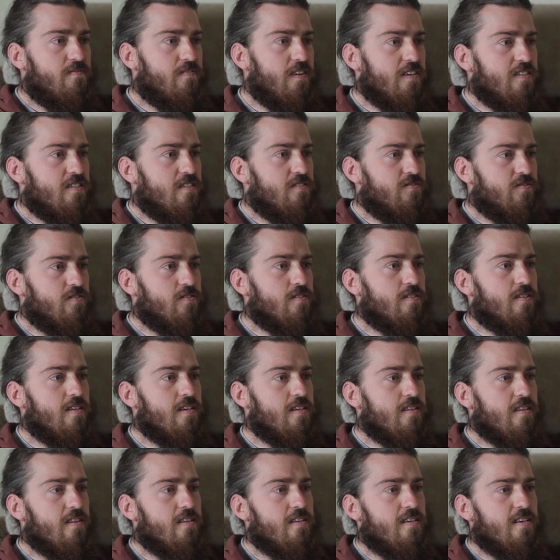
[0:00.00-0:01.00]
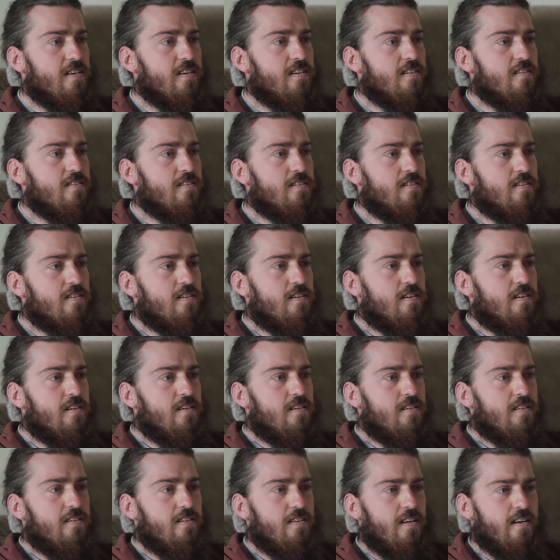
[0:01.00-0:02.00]
festival thing that they did,
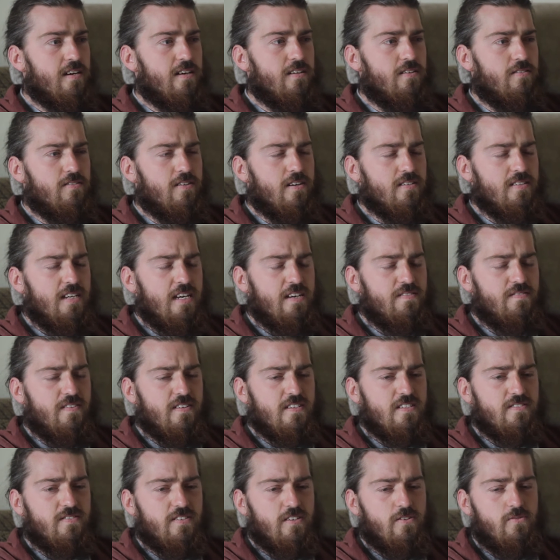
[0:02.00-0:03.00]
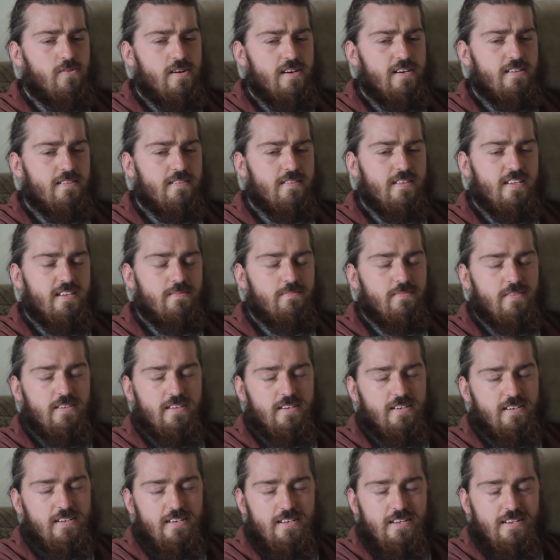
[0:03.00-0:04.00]
like an Encore Day festival Hawaiian theme
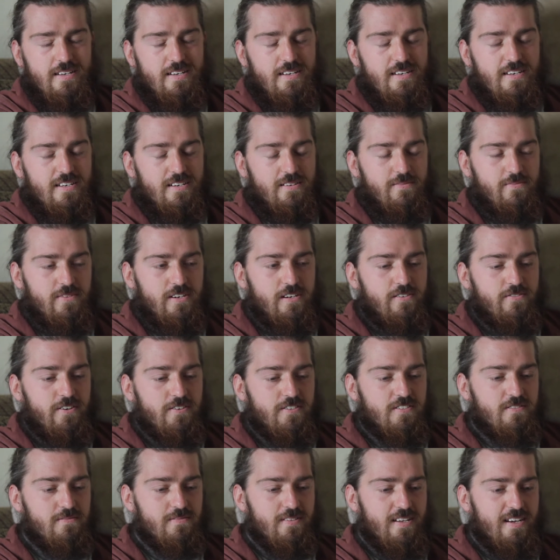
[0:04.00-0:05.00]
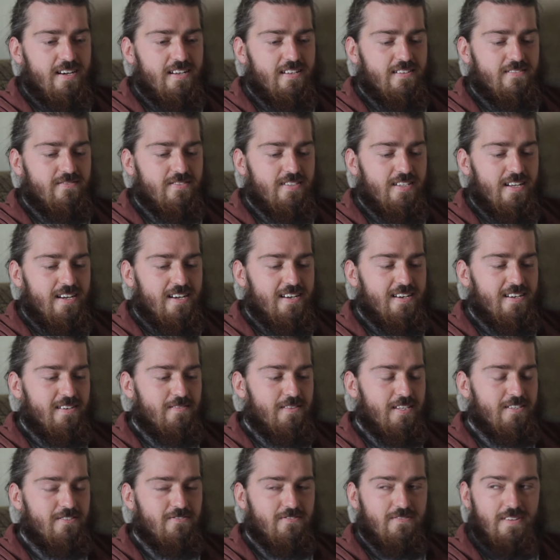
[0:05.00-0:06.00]
thing. And we all rocked up there, and it was
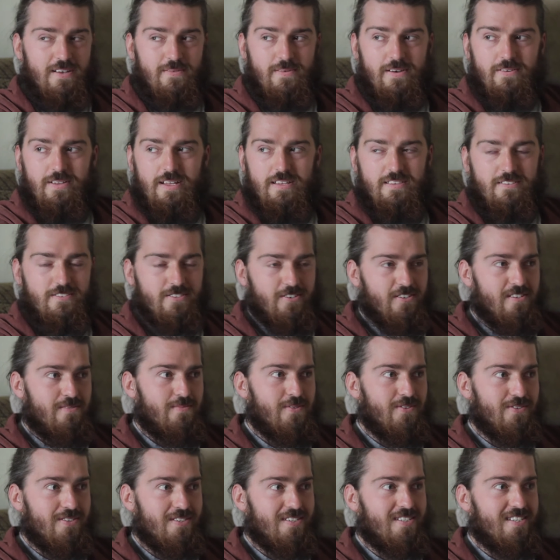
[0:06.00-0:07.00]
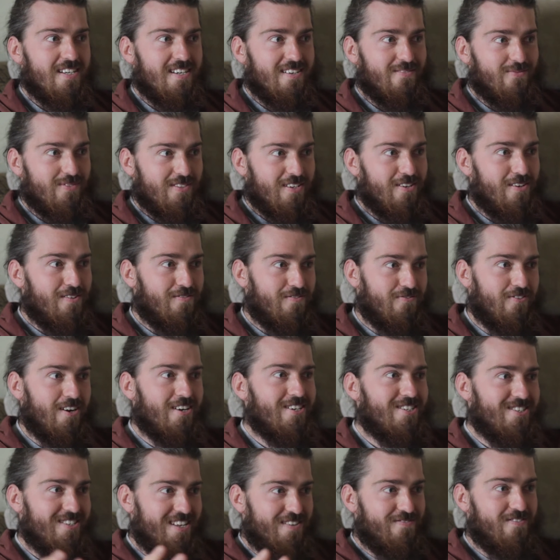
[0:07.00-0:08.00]
like this was like the Scunny music scene was all
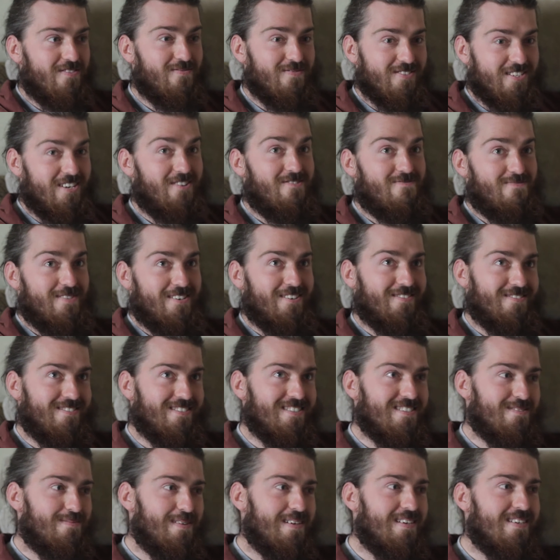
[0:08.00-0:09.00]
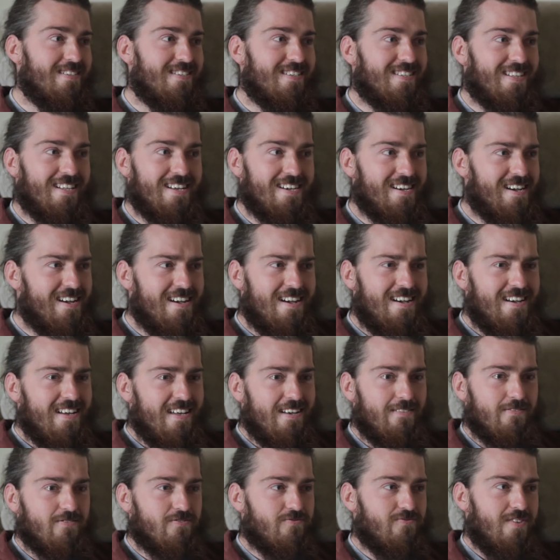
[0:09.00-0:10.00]
fresh. Everyone was like, "Oh my god, this is amazing!" Like
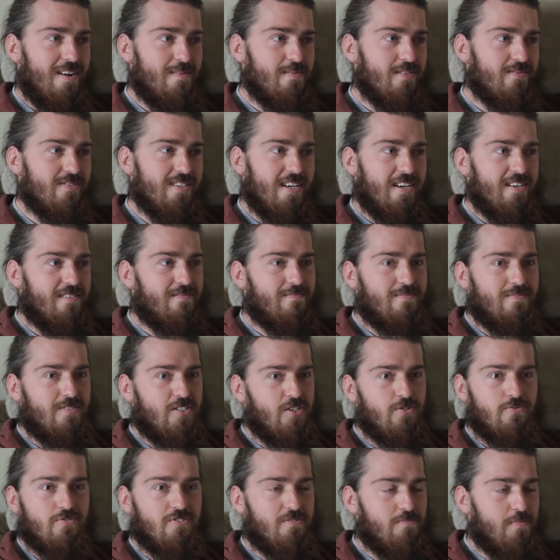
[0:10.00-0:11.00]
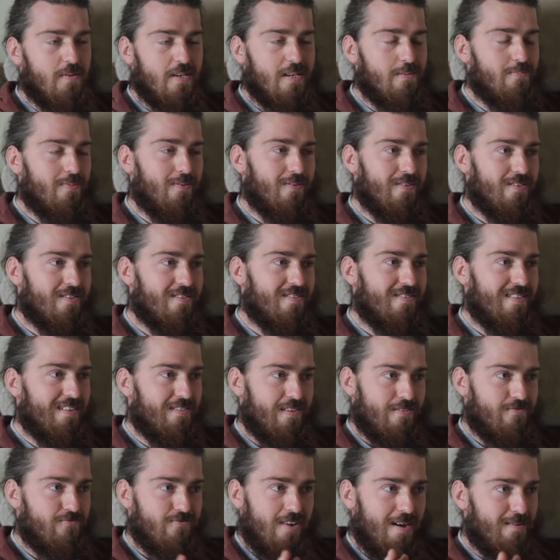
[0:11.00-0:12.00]
it was around. There was like 200 people
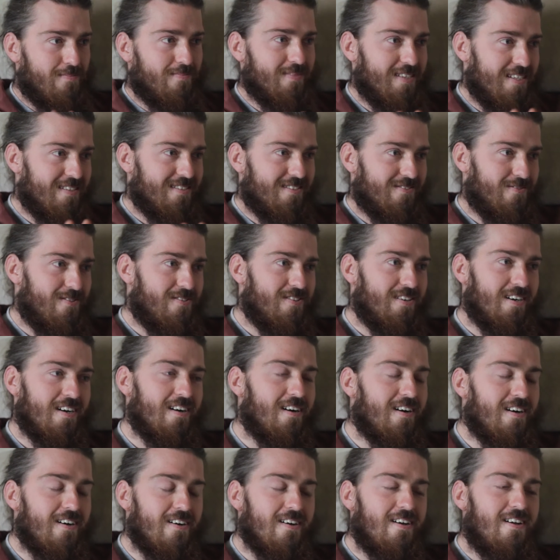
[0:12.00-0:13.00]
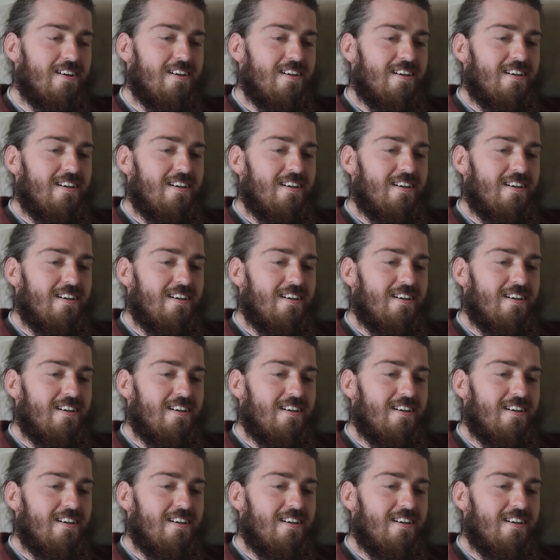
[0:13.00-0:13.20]
like, rammed into Encore,